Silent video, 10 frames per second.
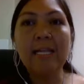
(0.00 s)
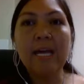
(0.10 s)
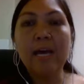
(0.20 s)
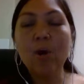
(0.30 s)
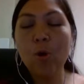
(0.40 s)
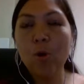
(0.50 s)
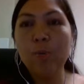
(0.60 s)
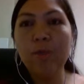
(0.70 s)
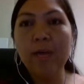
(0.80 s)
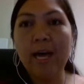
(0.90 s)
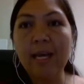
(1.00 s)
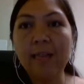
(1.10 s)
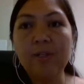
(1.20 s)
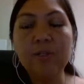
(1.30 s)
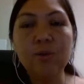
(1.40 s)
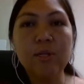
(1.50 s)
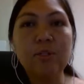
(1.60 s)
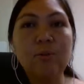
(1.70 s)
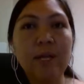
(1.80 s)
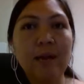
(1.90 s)
And I hope that the
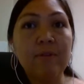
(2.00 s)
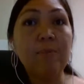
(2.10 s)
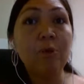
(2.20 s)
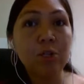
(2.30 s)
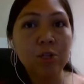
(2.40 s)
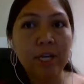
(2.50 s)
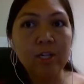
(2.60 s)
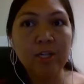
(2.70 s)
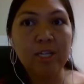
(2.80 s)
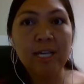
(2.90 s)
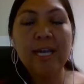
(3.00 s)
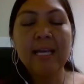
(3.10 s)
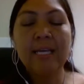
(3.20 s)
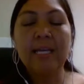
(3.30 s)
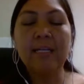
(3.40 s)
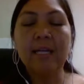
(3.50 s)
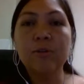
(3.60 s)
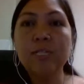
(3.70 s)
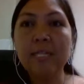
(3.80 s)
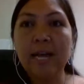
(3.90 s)
students will have an appreciation and
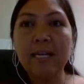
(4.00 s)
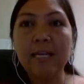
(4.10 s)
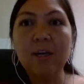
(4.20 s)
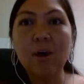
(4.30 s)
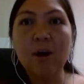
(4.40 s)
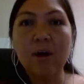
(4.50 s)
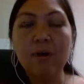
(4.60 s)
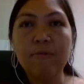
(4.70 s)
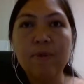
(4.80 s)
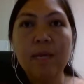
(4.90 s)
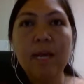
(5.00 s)
understanding of